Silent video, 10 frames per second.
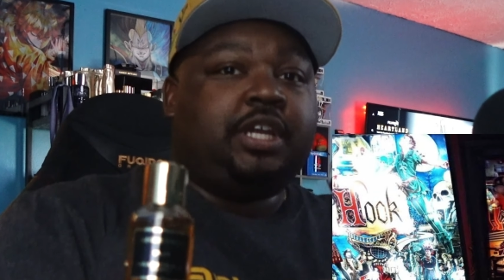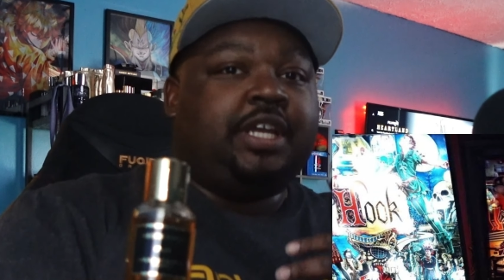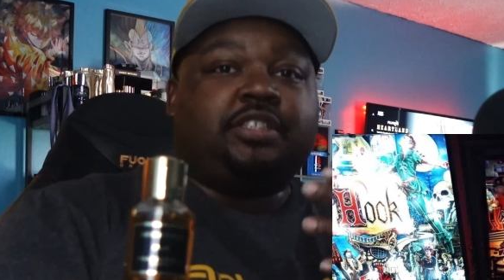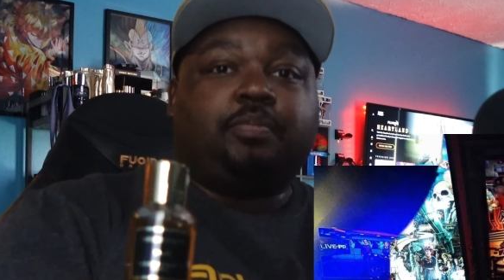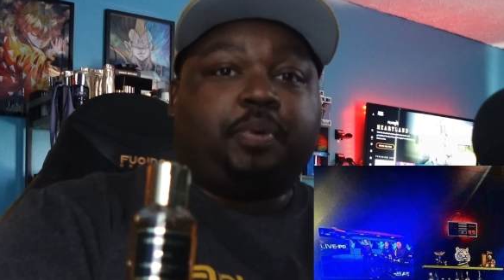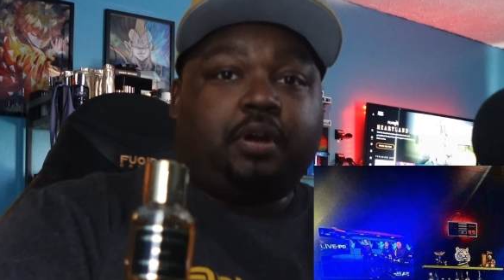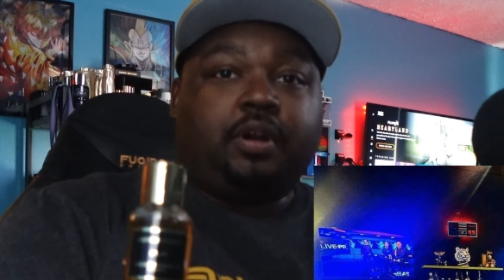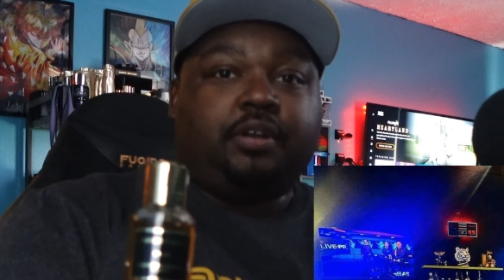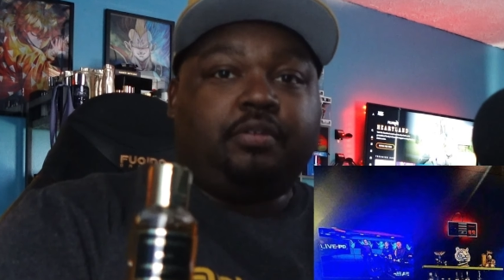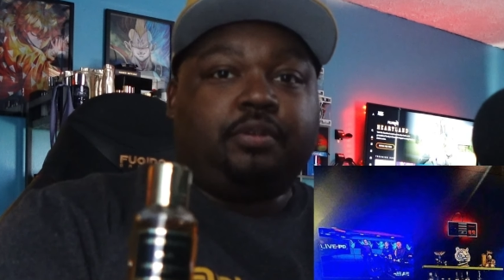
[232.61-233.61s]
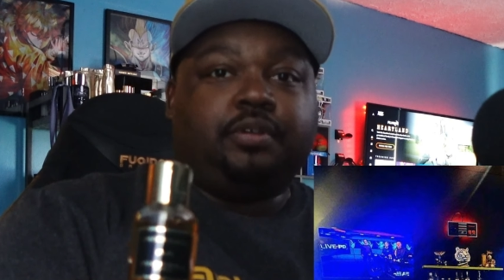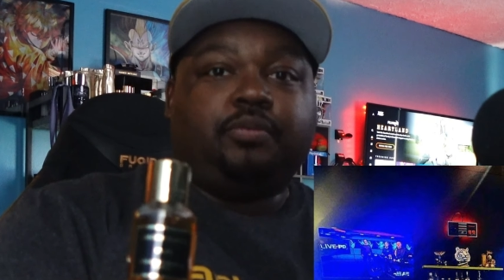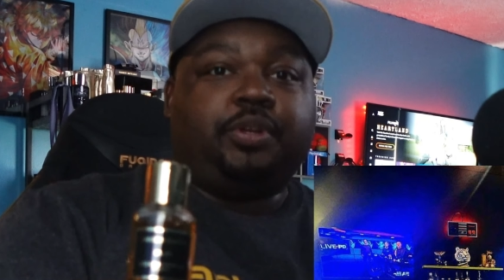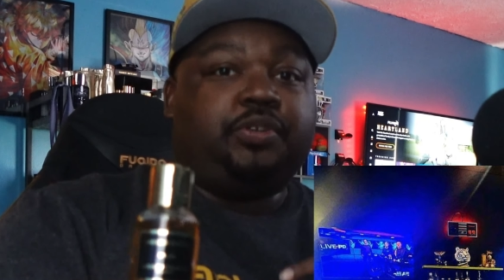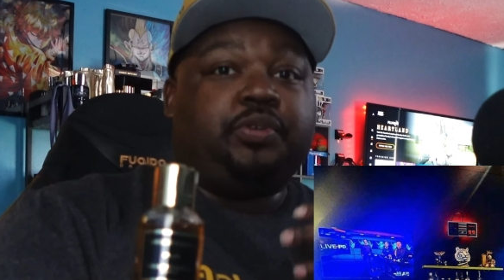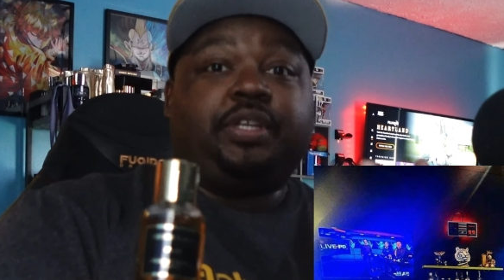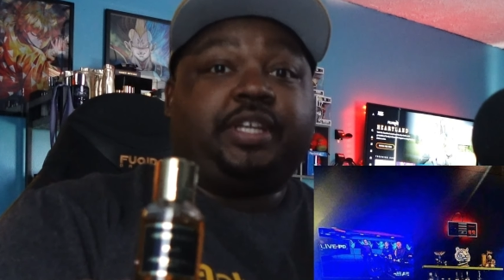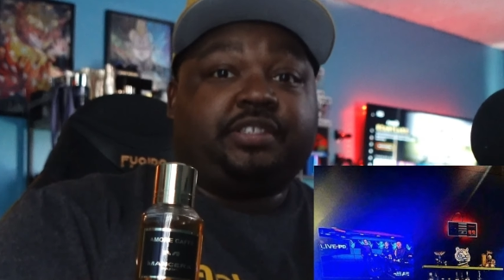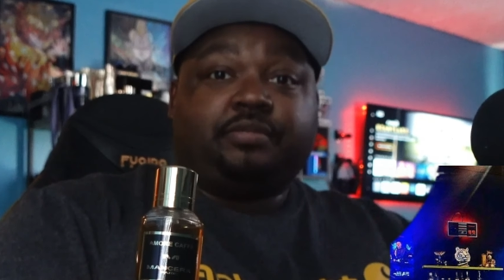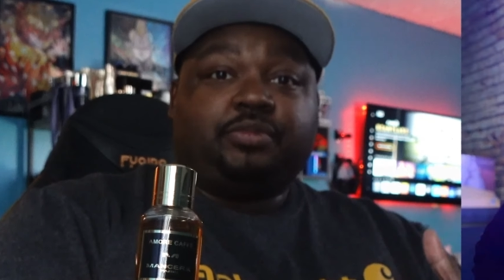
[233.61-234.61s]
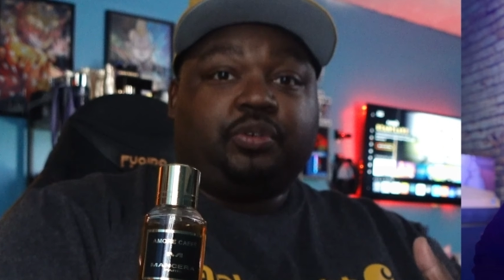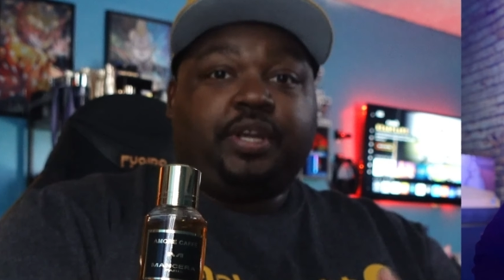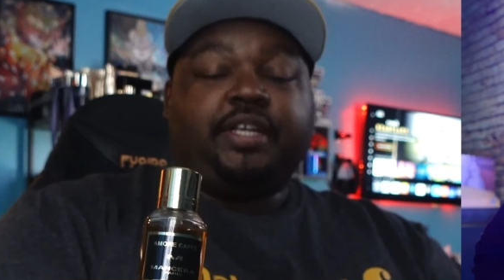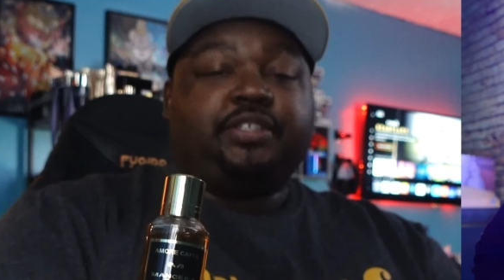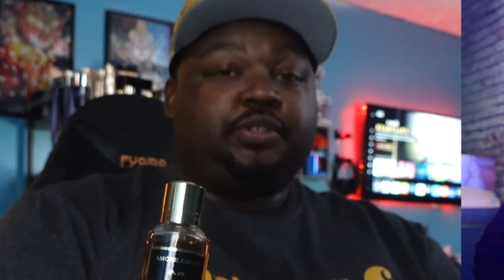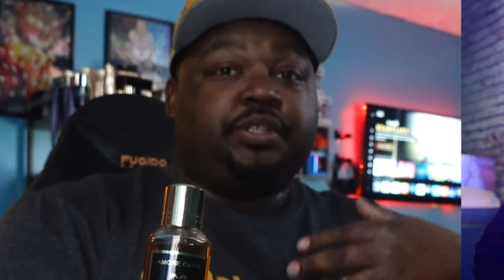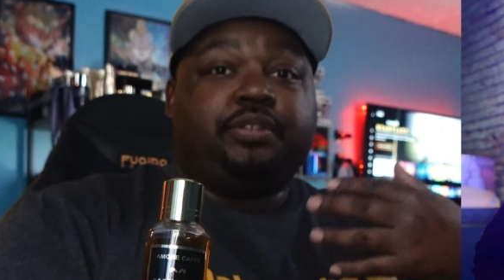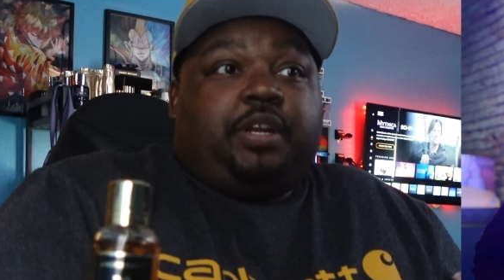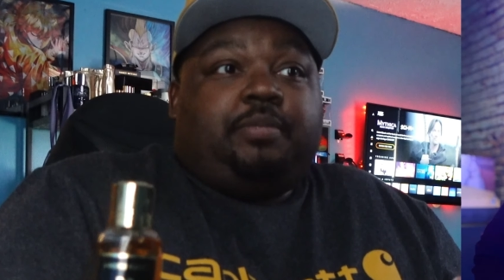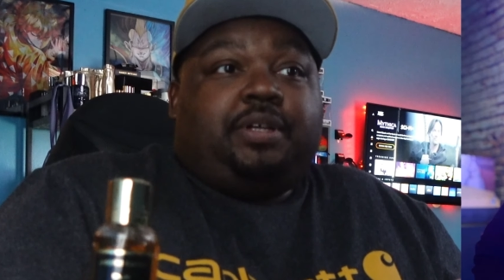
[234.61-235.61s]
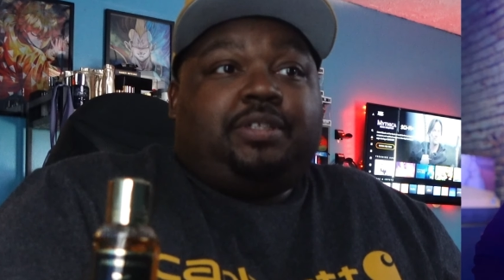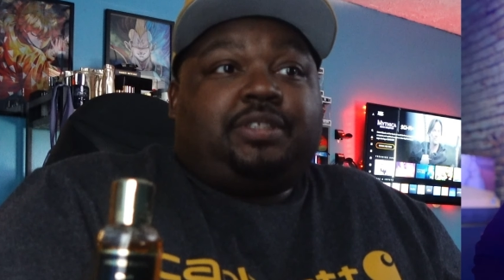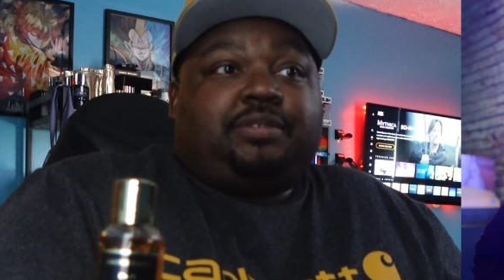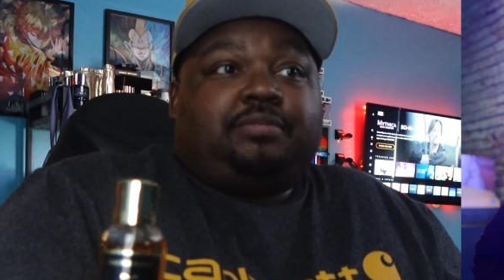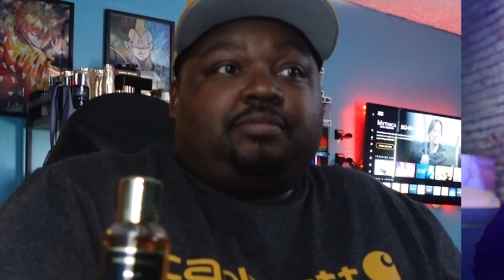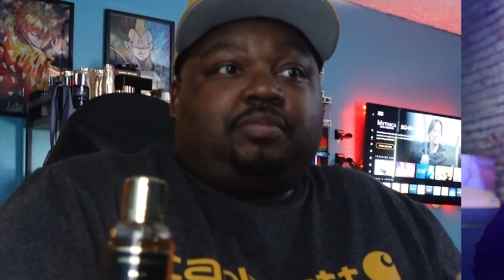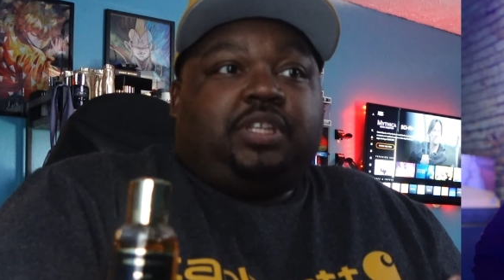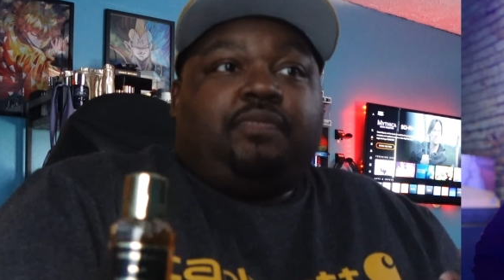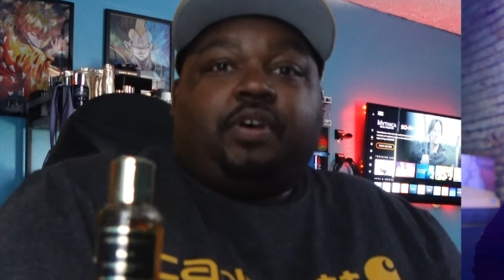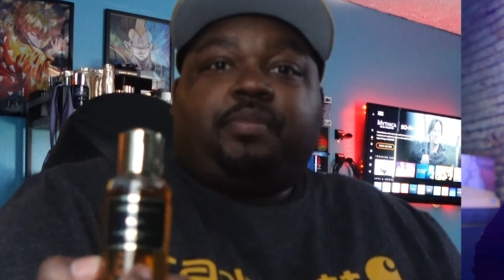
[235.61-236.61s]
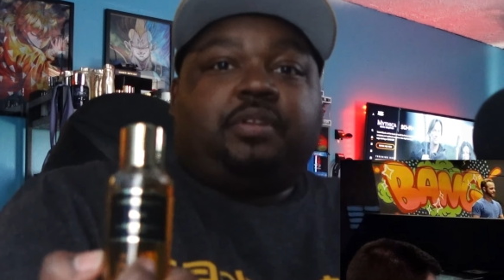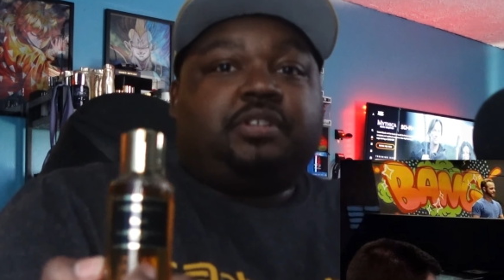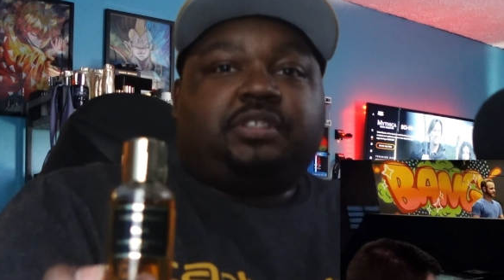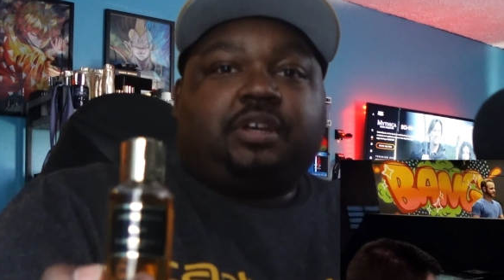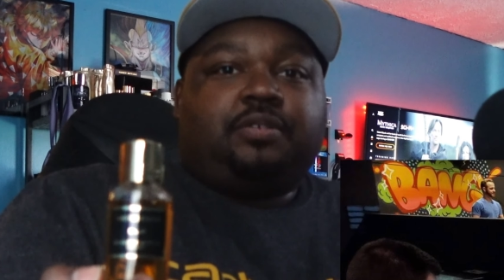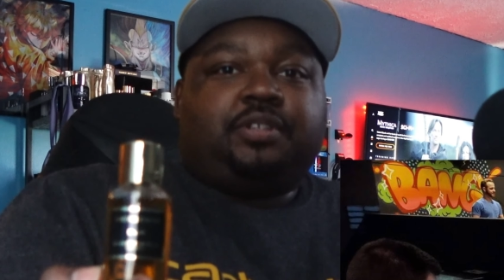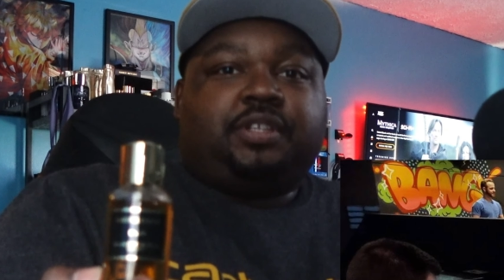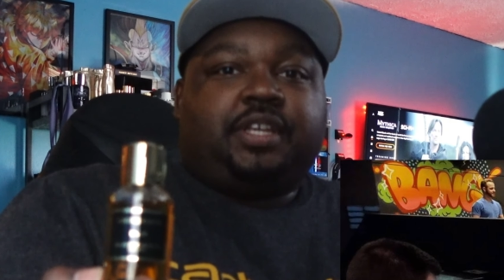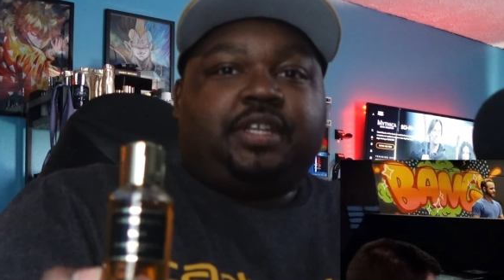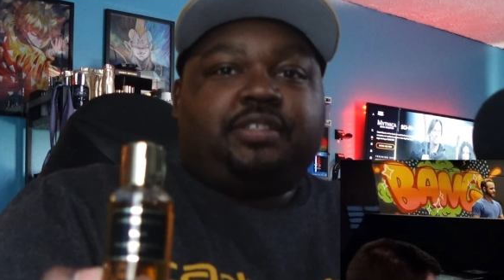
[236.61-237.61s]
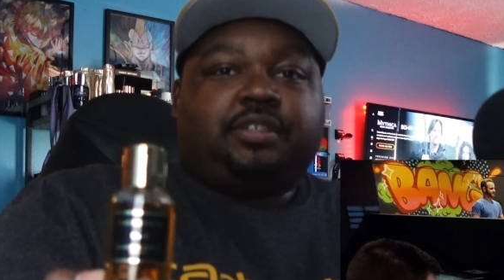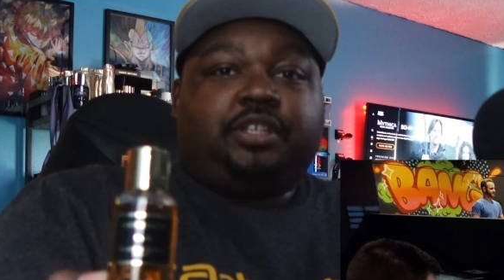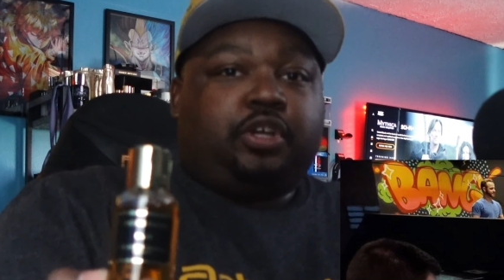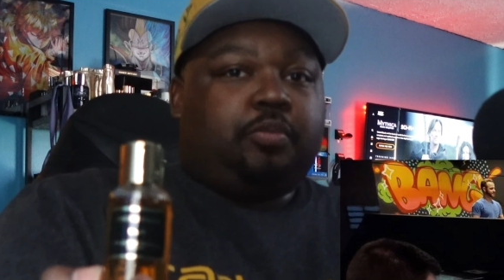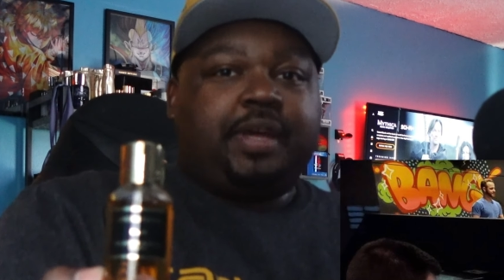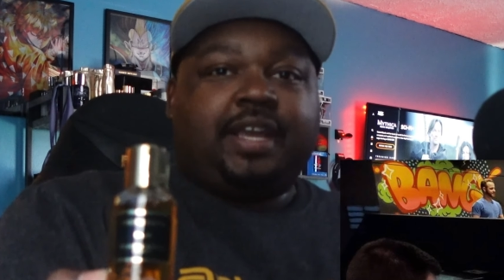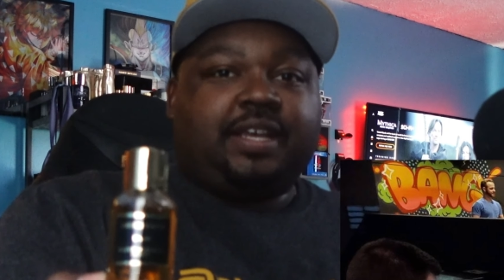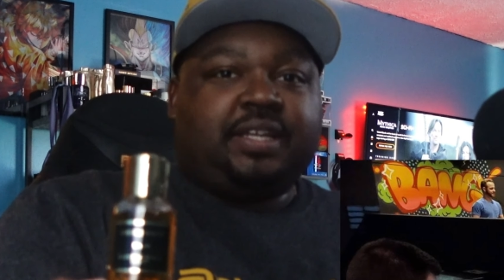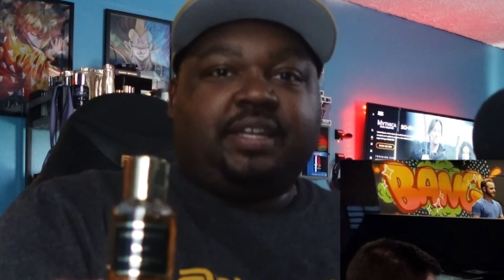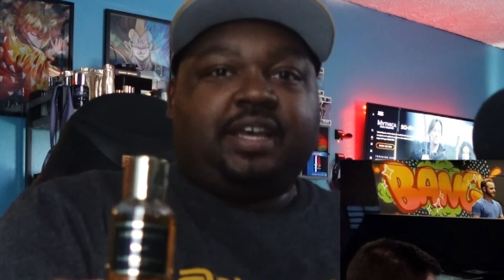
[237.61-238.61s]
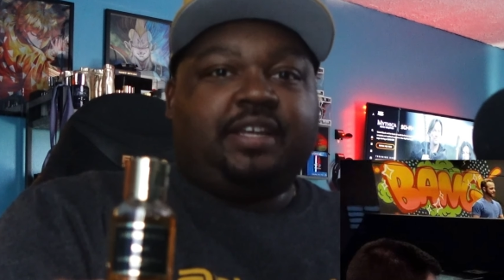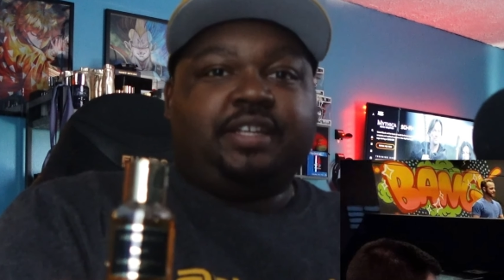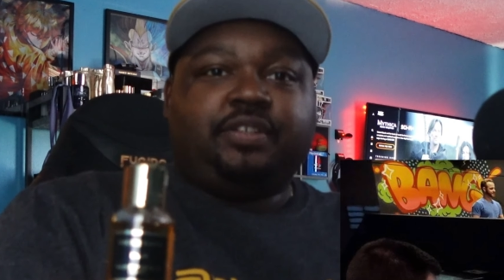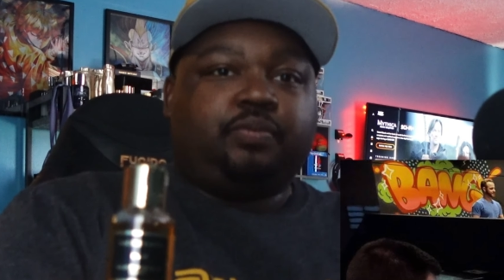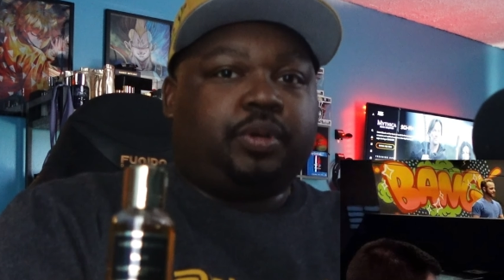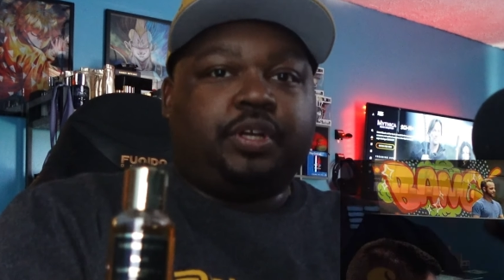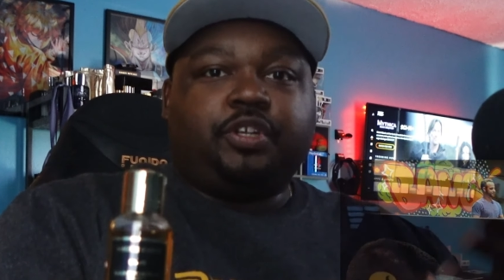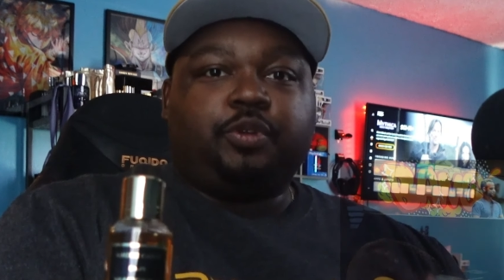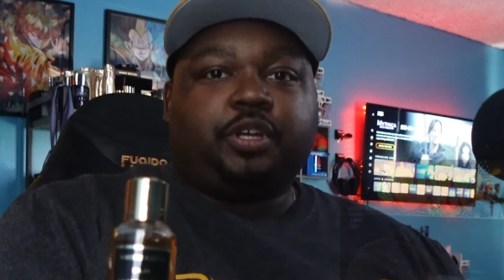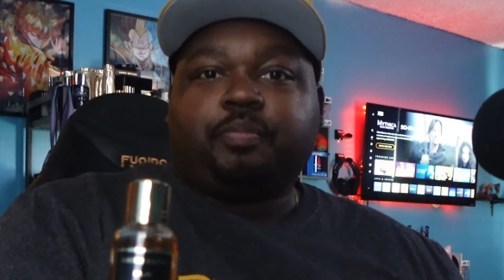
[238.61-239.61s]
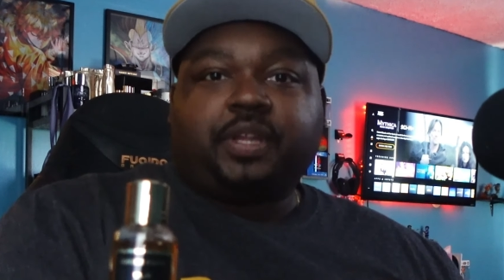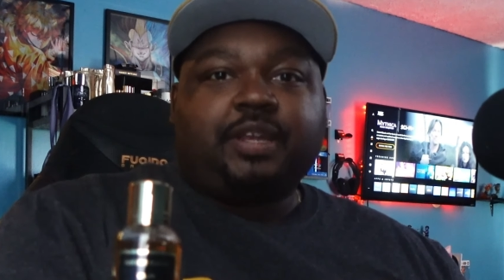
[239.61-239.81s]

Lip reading: It's a bar and grill where you can get some drinks. You can pretty much live up the nostalgia days, you know, back in the 90s where you wanted to play